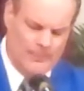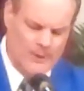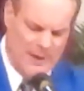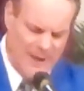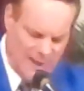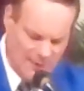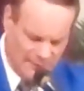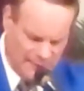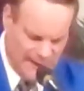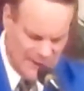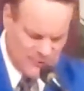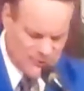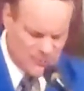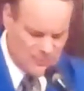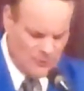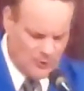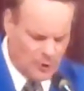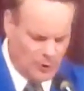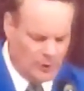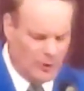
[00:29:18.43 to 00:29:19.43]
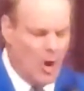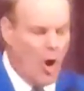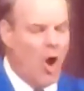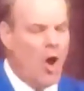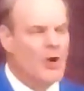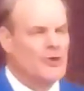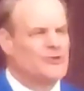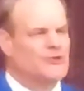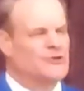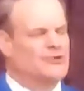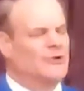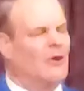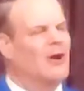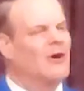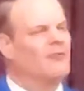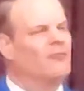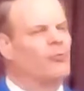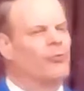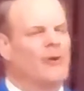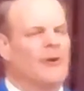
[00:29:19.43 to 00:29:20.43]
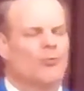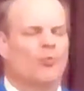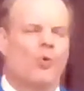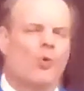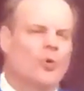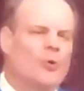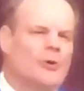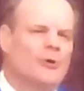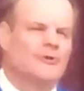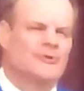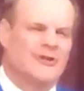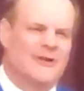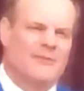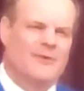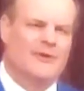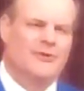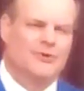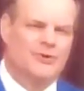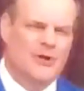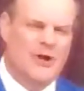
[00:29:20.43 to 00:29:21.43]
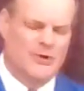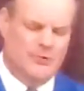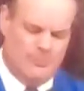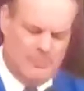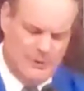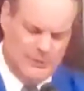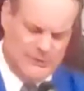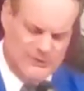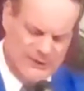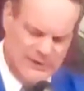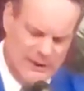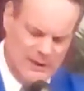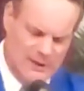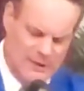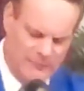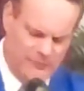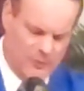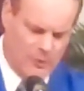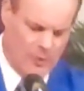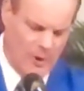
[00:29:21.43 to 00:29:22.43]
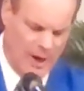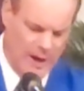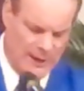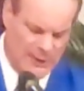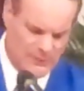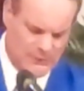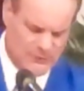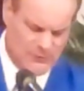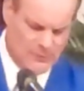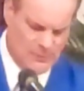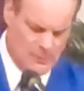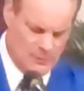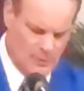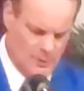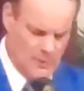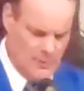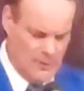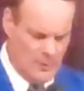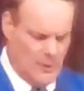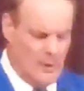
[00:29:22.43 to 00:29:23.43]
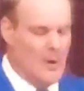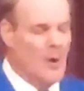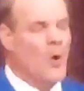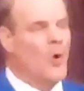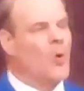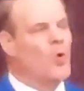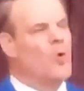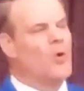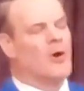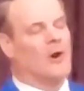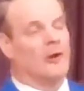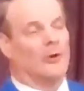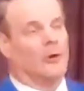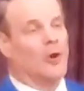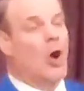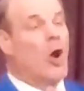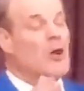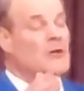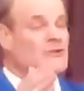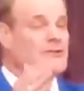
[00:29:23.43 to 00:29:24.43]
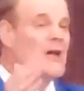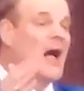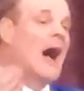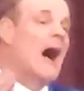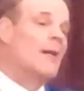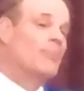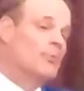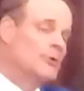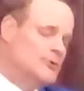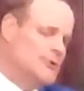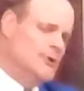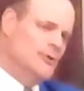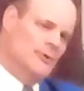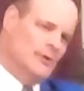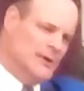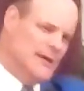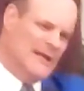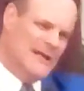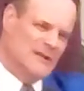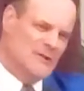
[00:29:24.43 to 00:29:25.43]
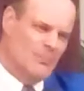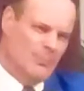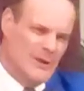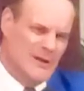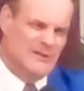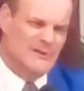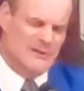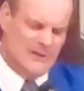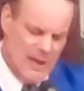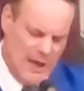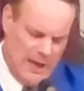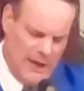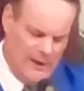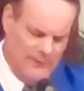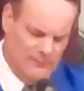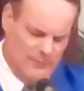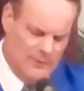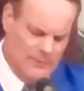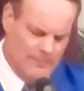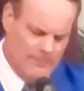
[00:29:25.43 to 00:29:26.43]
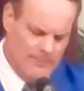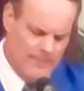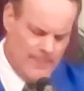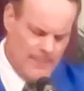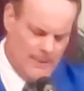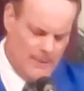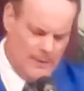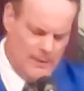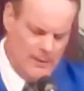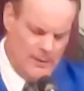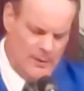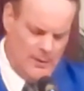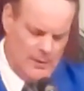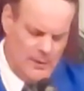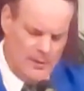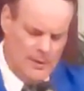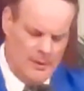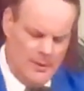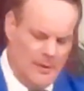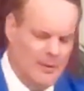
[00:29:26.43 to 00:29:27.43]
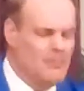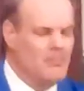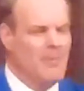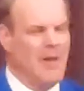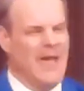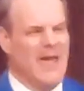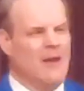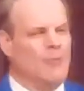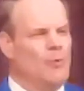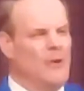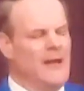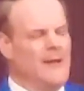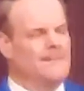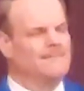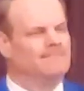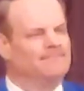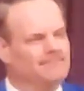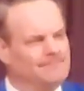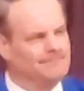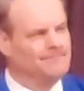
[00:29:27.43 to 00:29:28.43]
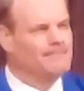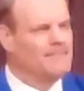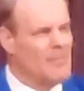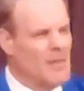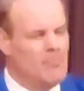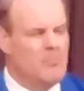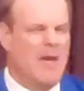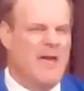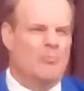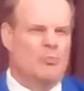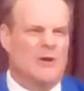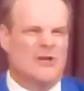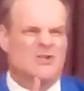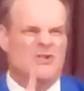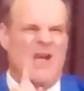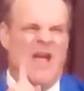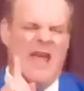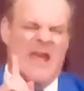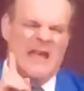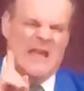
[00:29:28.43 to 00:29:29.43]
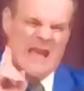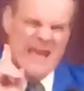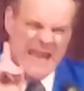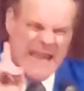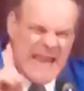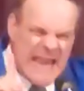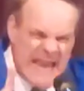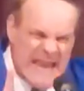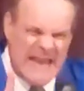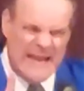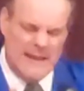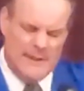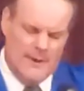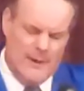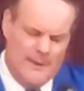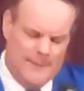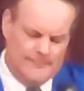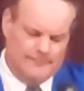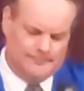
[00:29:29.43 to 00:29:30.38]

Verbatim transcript: It leads to a loss of rewards at the judgment seat of Christ or a lost opportunity to be saved may we, may we take heed